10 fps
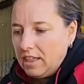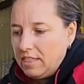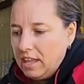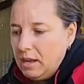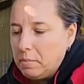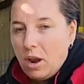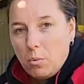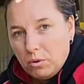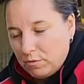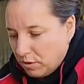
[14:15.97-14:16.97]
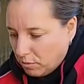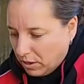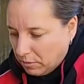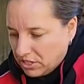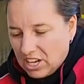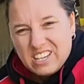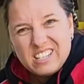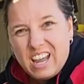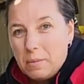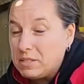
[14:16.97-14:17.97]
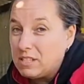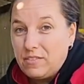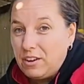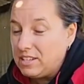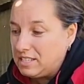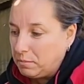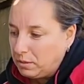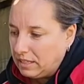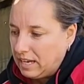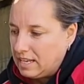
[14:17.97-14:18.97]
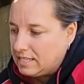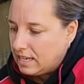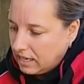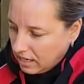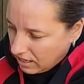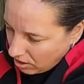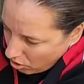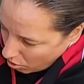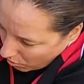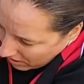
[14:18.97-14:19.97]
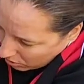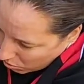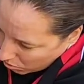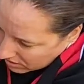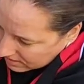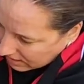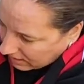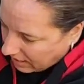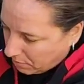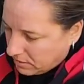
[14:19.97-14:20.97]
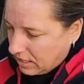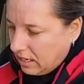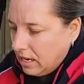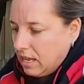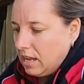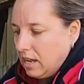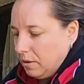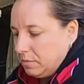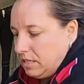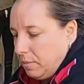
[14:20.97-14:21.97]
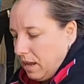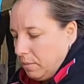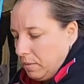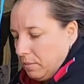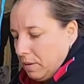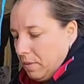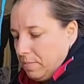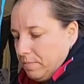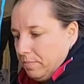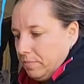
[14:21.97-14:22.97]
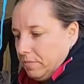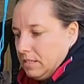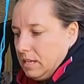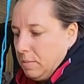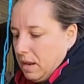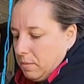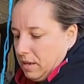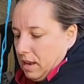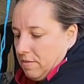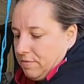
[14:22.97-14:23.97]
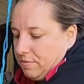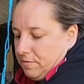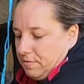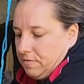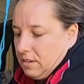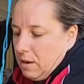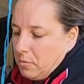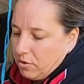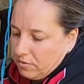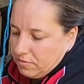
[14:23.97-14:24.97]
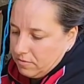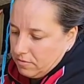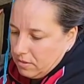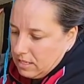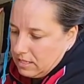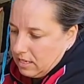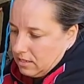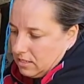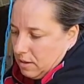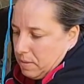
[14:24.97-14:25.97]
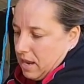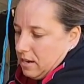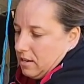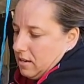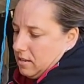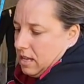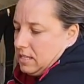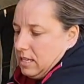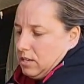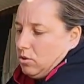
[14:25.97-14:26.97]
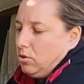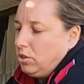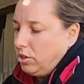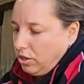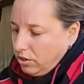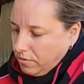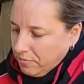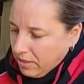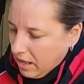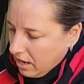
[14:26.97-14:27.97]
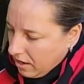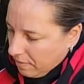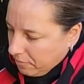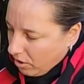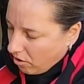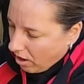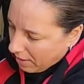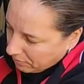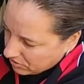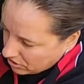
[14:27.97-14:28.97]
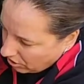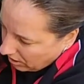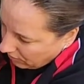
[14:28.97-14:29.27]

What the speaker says: thing, but I will film when we change the cups. It's very simple and easy. When a quarter's nearly empty, step out a bit, babe. Step out a bit, love. Come on. That's it. Step out. That's it. Good girl. All right. So if